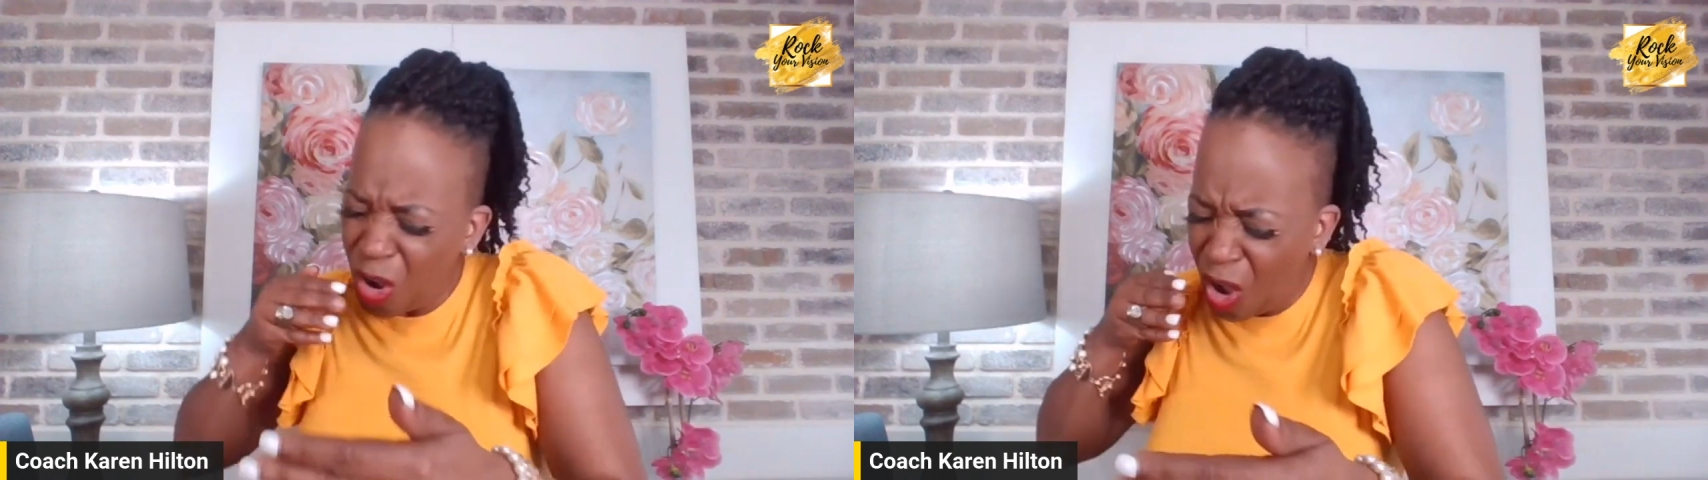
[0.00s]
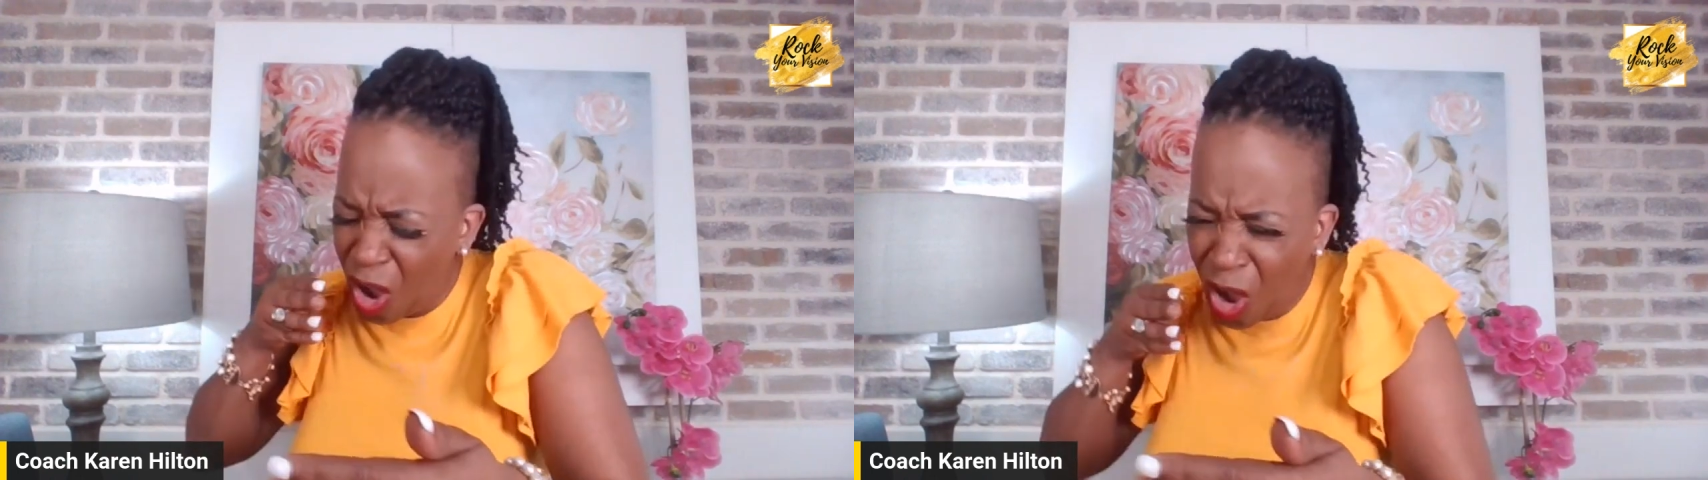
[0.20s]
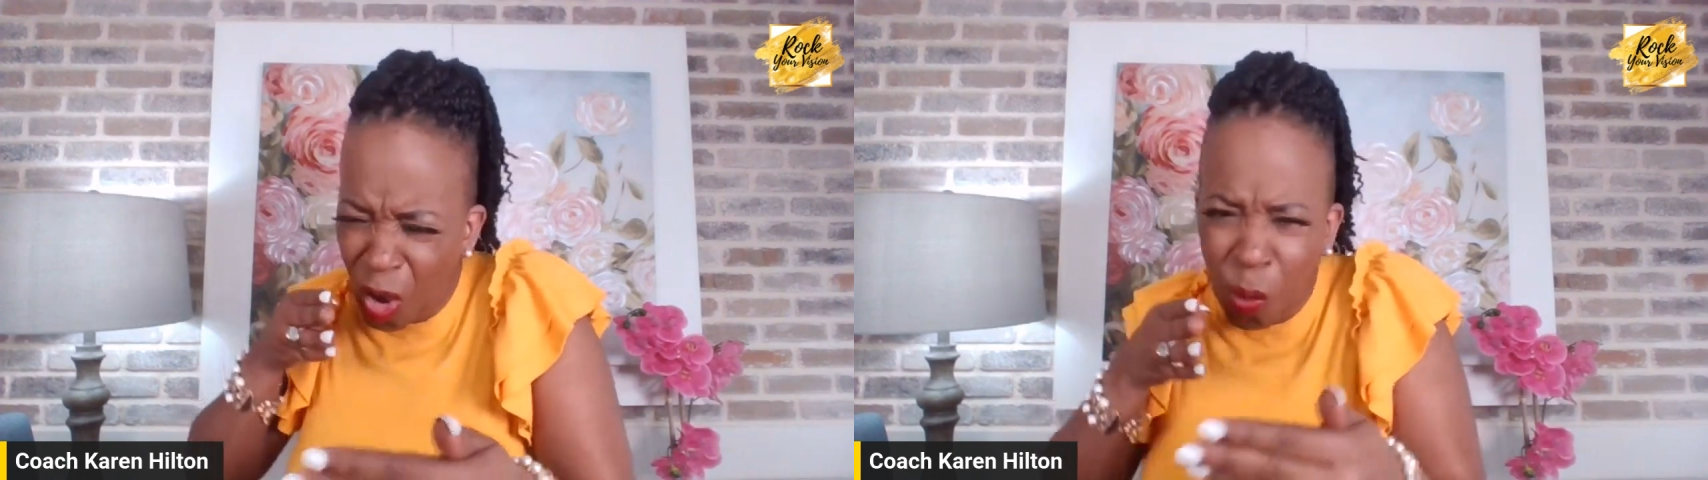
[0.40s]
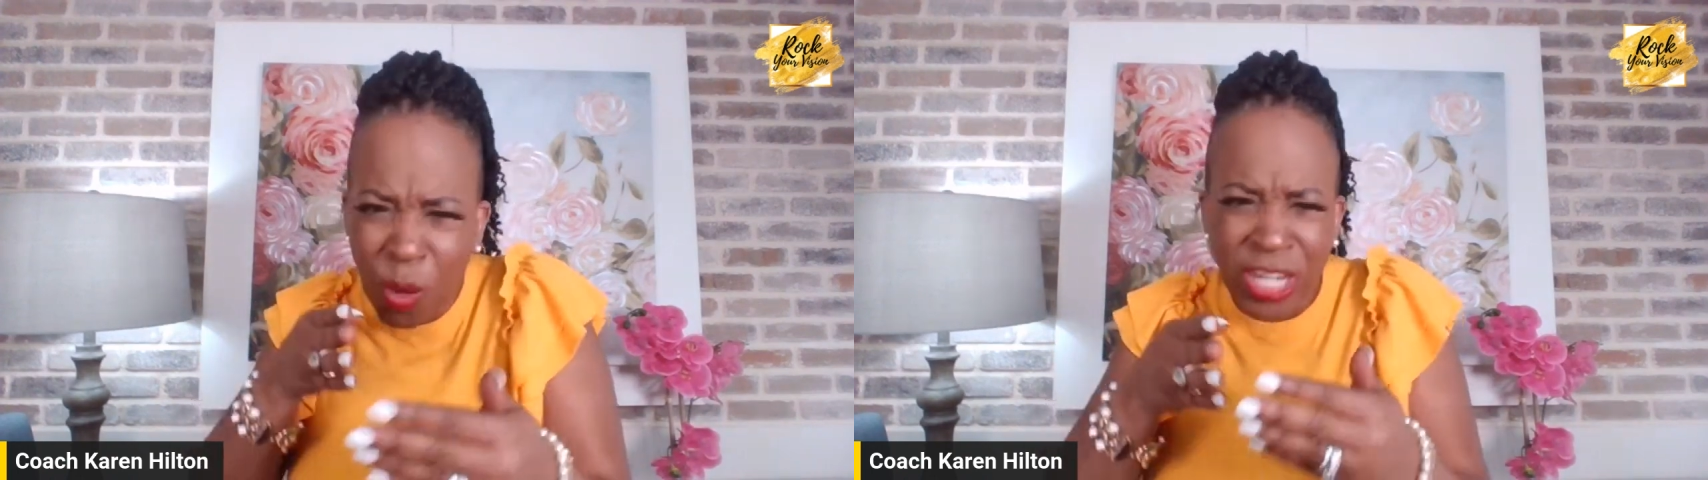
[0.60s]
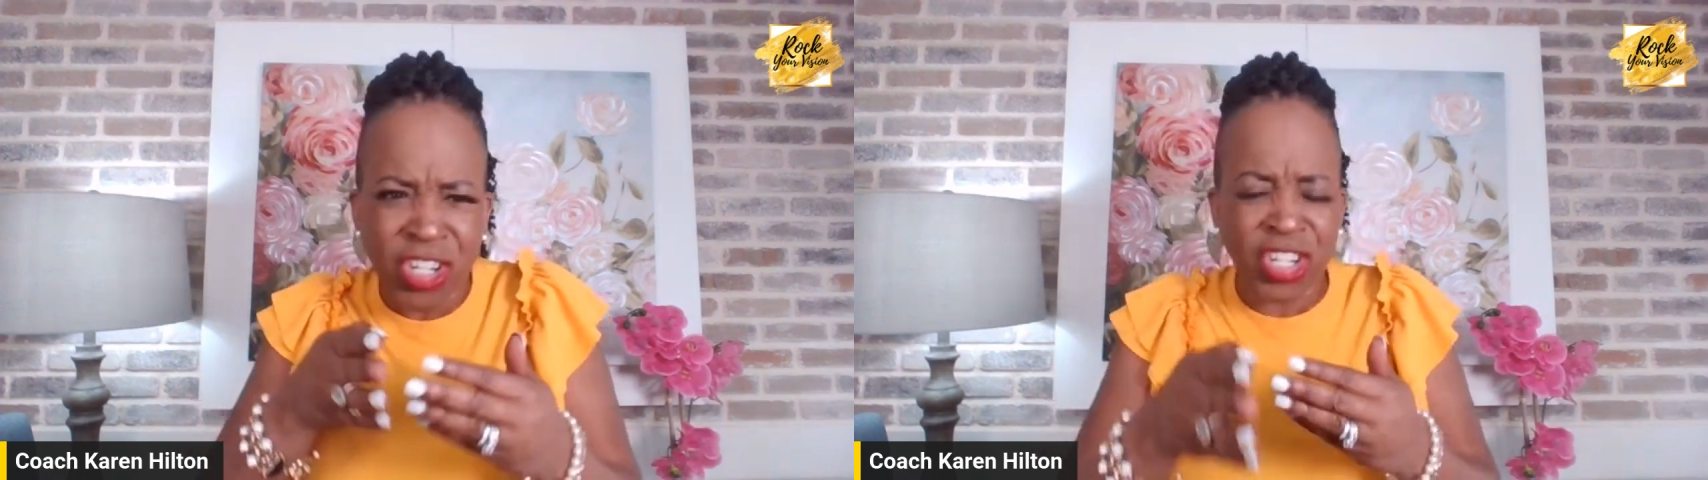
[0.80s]

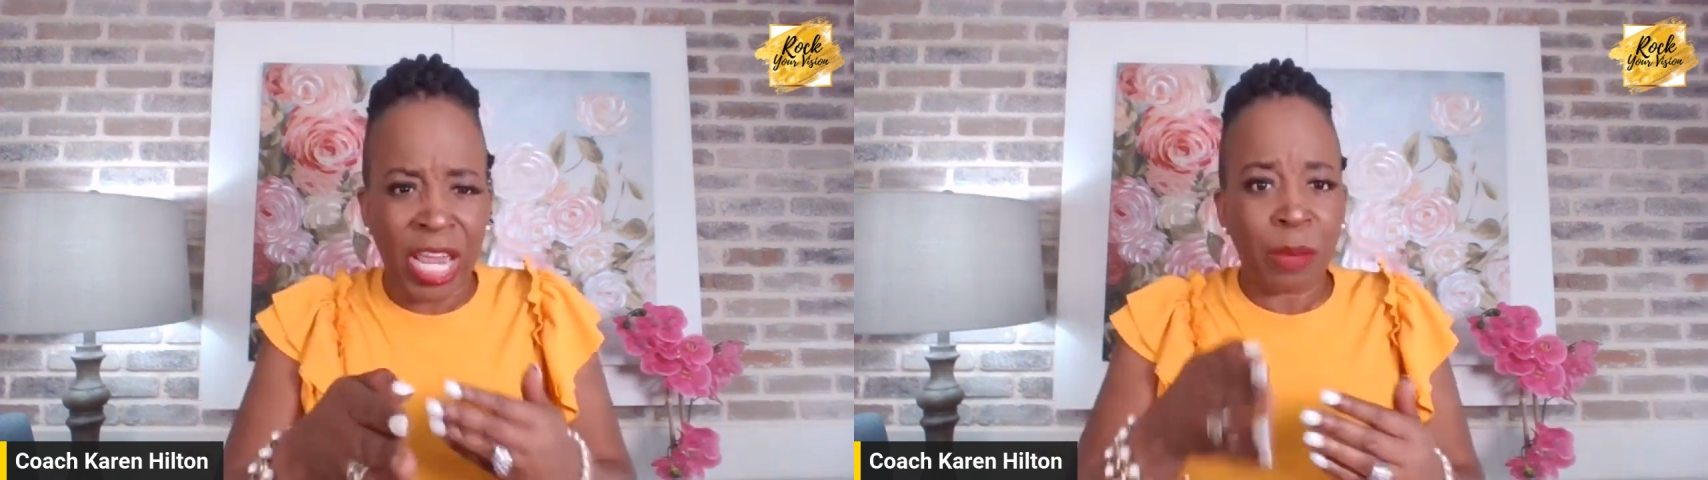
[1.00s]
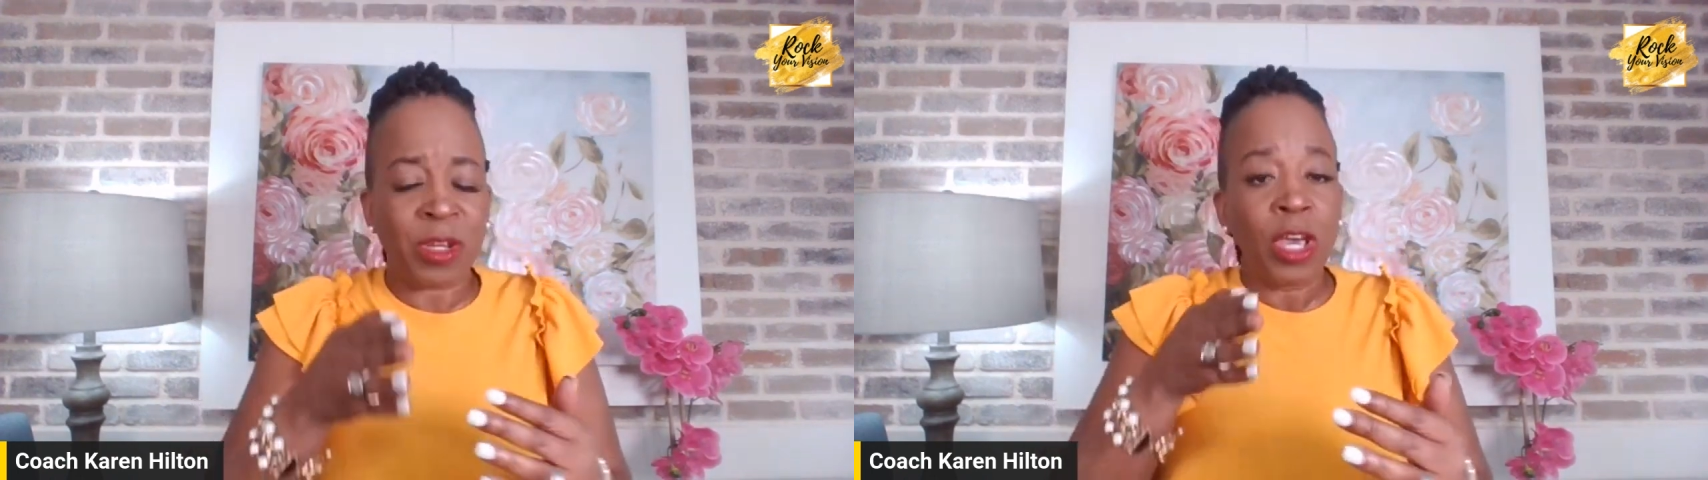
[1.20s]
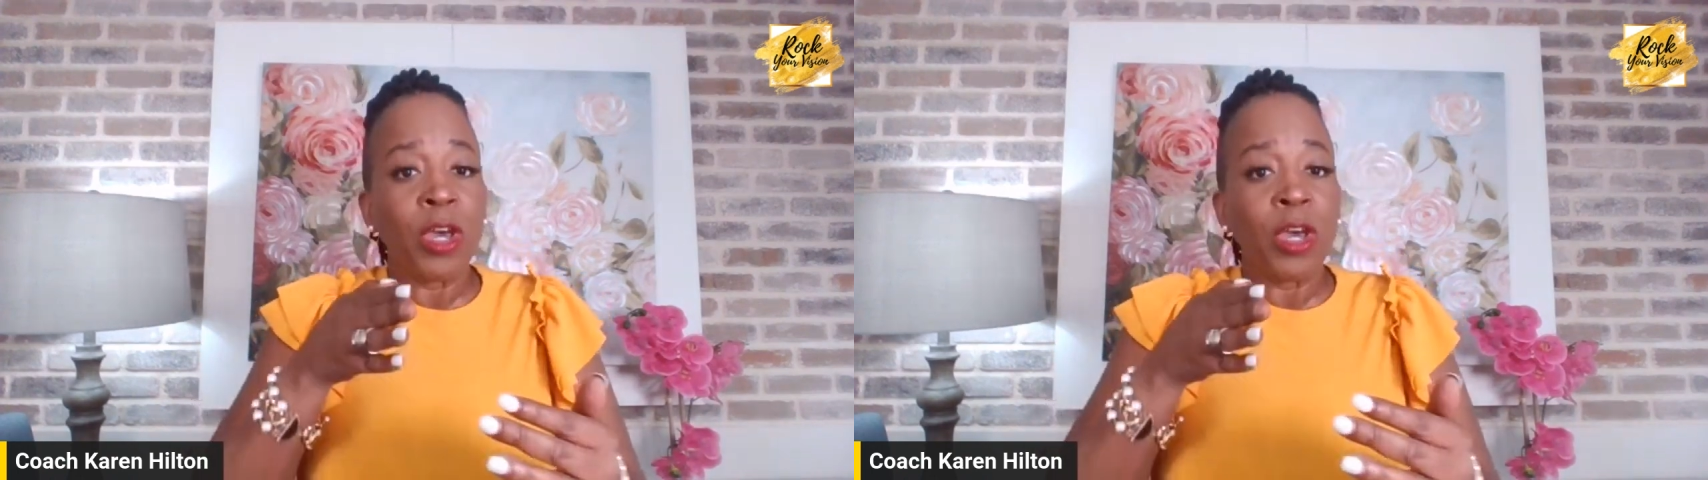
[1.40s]
always shaped